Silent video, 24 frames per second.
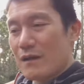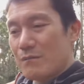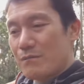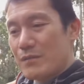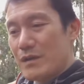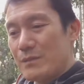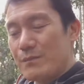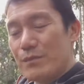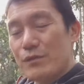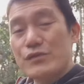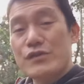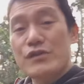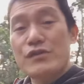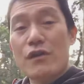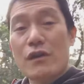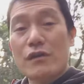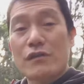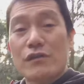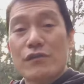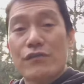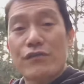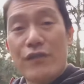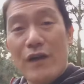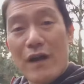people
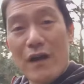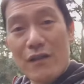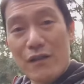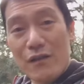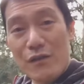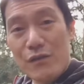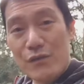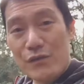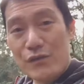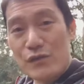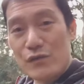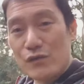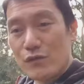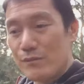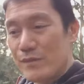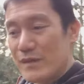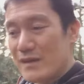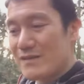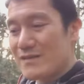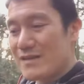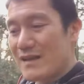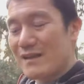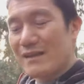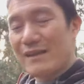start to follow you
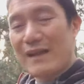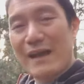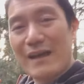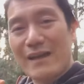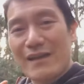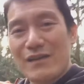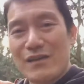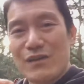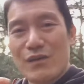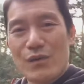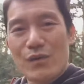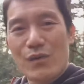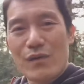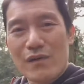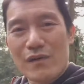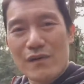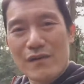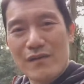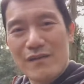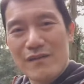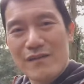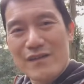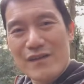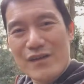because they like
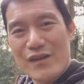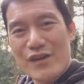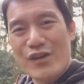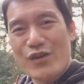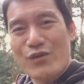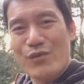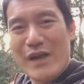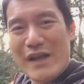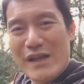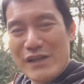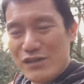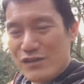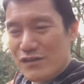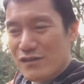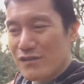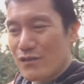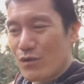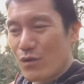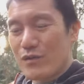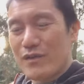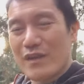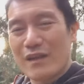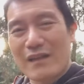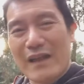your curation
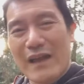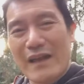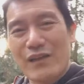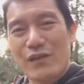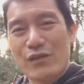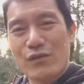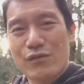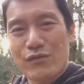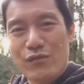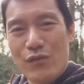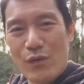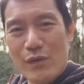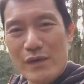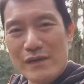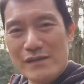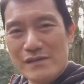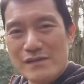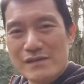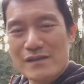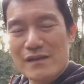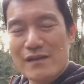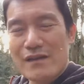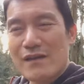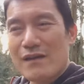or they like your
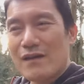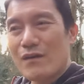voice,